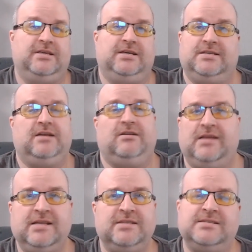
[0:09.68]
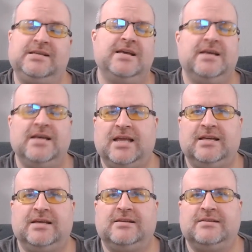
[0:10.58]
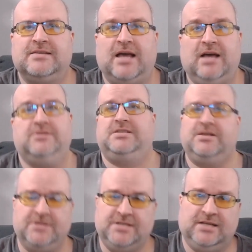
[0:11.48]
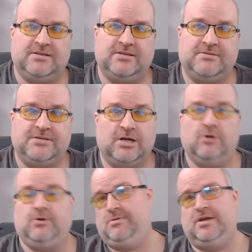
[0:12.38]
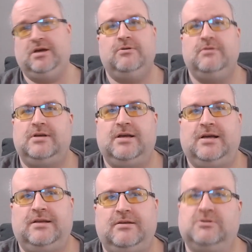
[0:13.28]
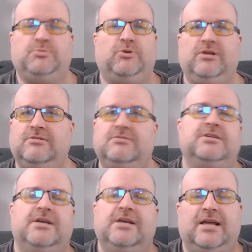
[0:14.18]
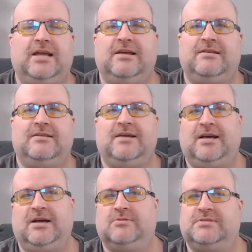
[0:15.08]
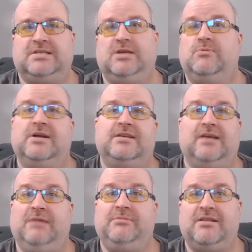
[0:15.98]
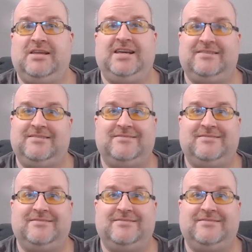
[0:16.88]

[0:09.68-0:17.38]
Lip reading: title is and how the series is. So here we go, no spoilers, and see what I might think.